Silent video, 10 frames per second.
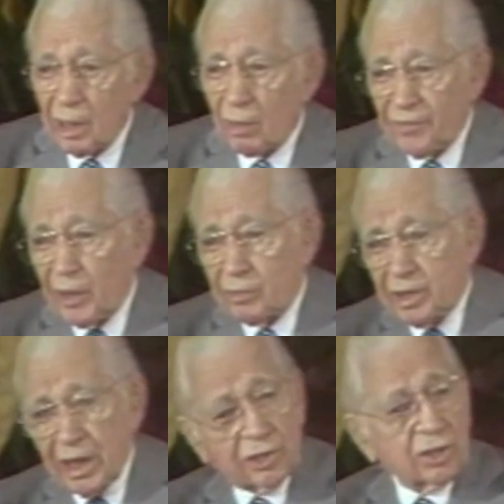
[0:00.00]
and our
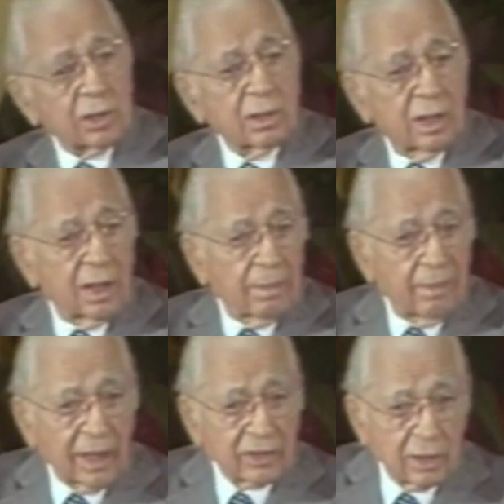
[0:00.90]
foundation, the
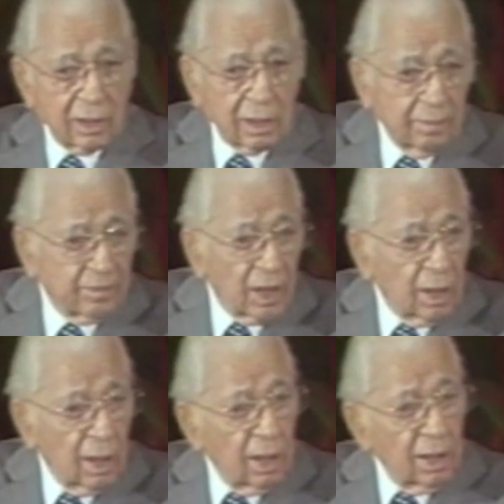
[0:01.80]
Ambassador
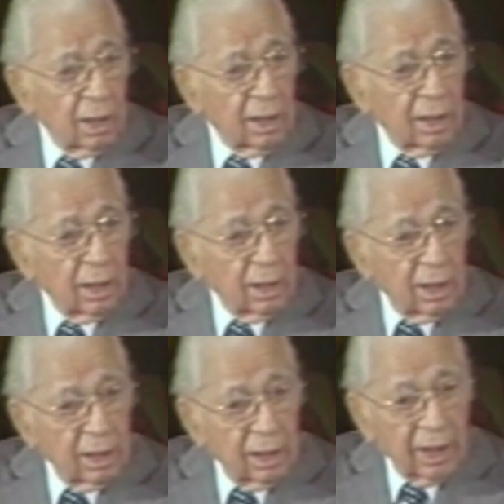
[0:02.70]

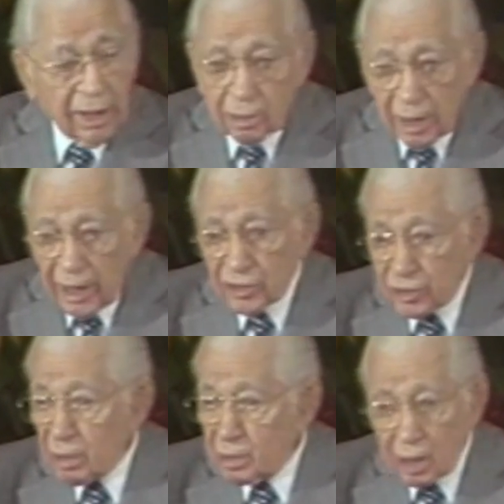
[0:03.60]

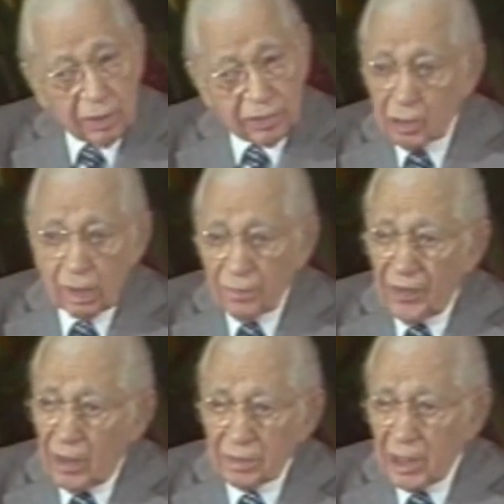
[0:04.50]
International
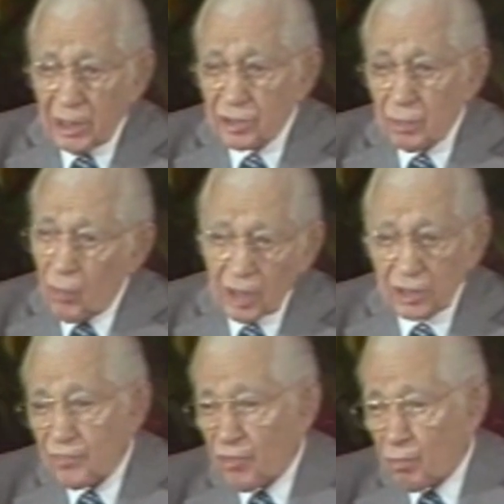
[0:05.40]
Cultural Foundation,
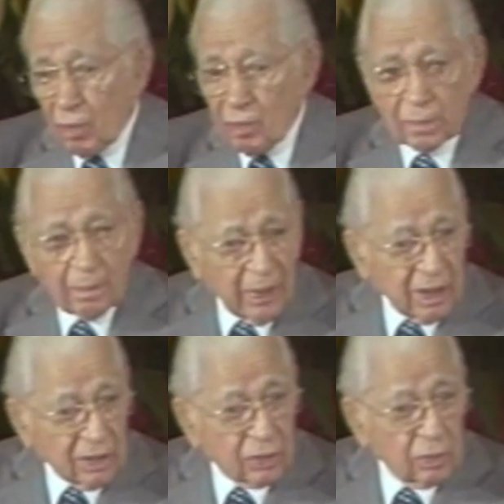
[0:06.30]
works for world
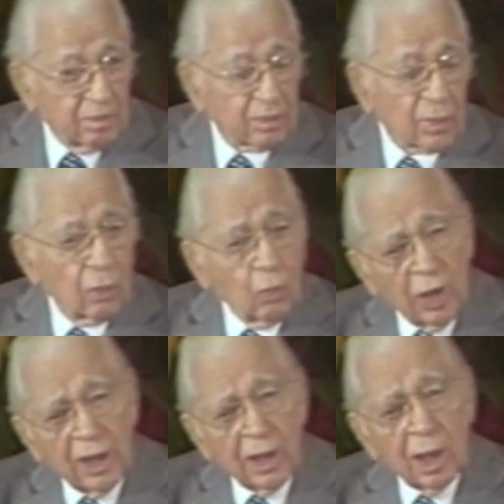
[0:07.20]
peace,
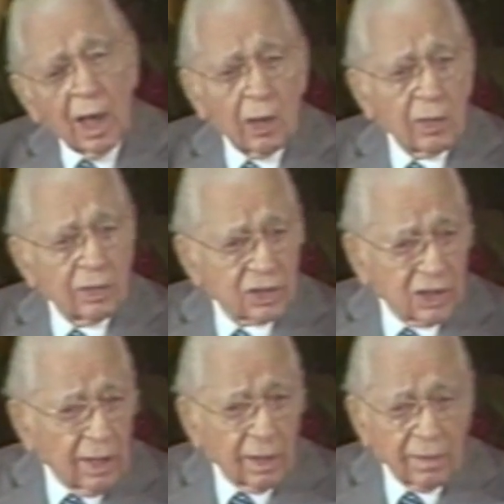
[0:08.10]
we
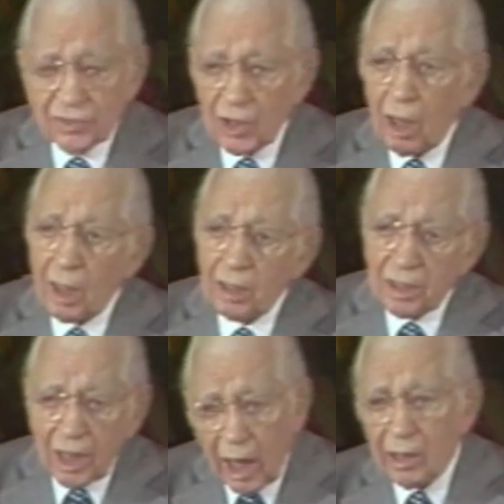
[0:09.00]
ourselves
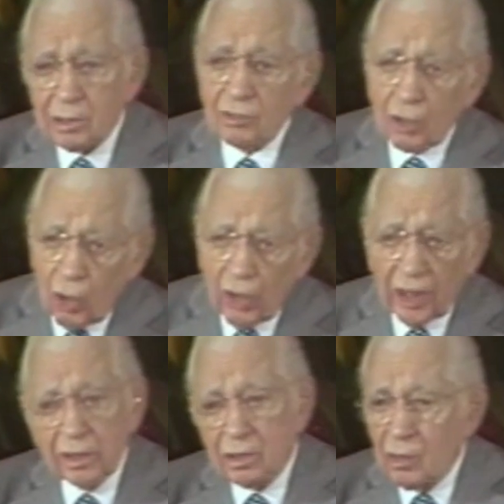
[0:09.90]
are not
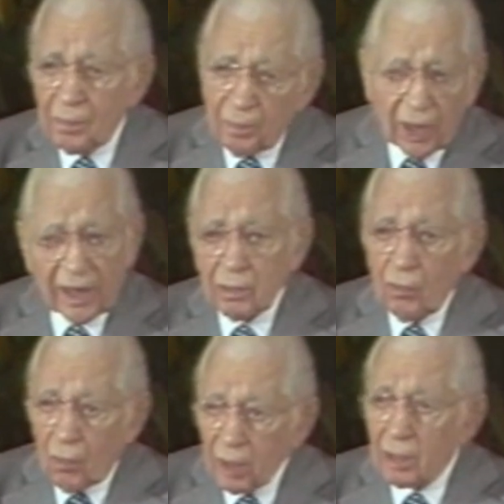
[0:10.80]
going to
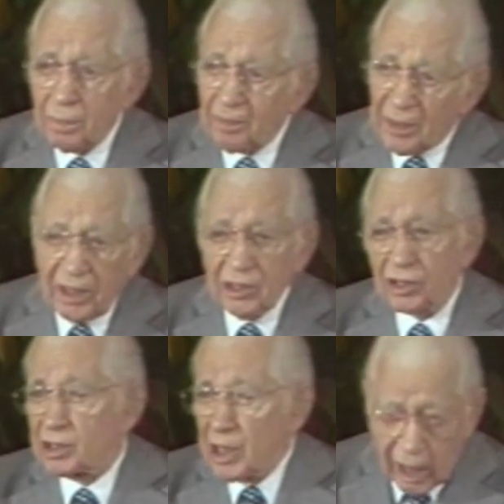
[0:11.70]
bring world
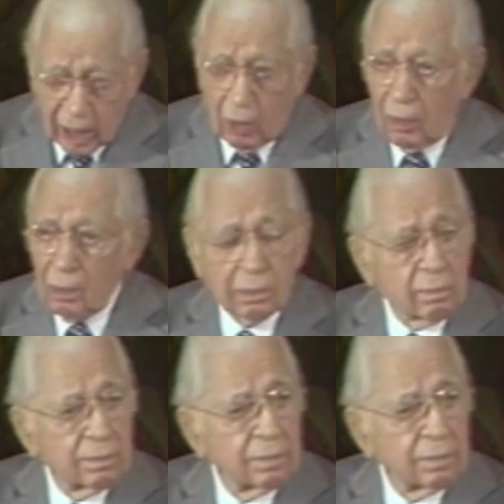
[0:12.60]
peace now.